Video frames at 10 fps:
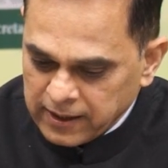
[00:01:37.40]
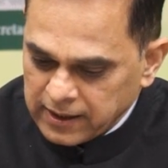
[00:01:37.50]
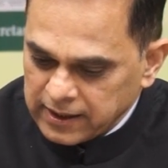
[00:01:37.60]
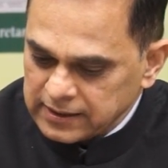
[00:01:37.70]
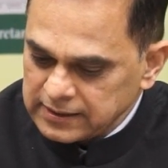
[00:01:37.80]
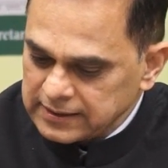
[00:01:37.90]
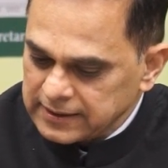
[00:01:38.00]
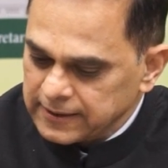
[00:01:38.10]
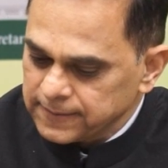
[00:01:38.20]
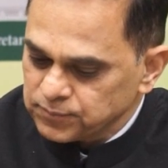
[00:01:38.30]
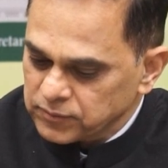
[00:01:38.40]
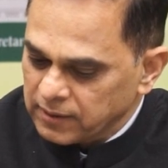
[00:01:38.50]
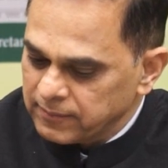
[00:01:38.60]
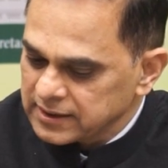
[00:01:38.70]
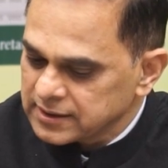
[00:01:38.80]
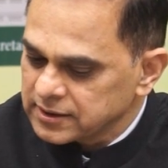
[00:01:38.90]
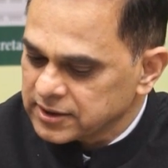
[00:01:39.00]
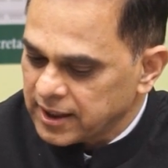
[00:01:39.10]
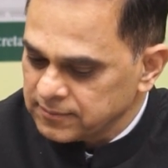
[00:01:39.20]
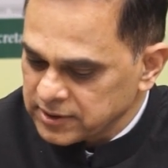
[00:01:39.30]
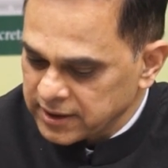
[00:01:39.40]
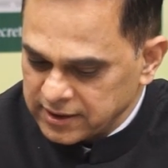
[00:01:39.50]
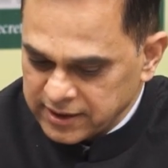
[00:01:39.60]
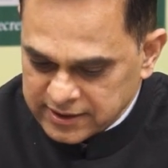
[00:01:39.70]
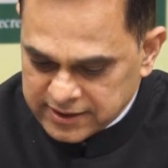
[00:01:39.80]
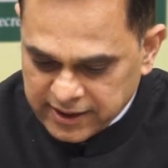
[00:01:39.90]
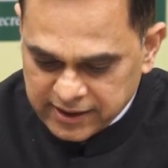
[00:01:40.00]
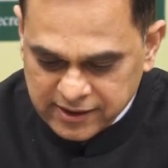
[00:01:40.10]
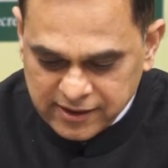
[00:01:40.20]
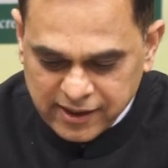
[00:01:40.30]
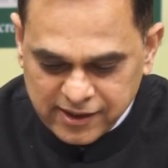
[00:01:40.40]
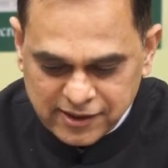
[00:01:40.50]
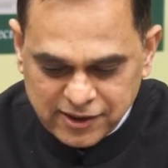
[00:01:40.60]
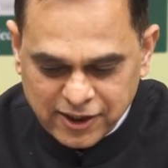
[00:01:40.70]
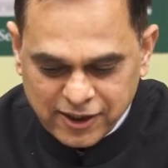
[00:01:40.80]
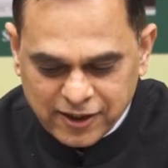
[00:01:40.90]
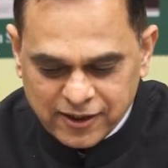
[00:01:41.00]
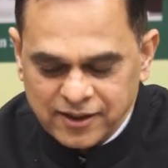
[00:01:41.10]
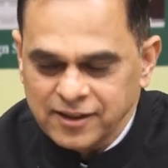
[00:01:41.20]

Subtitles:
And Ambassador Shyam Saran has said that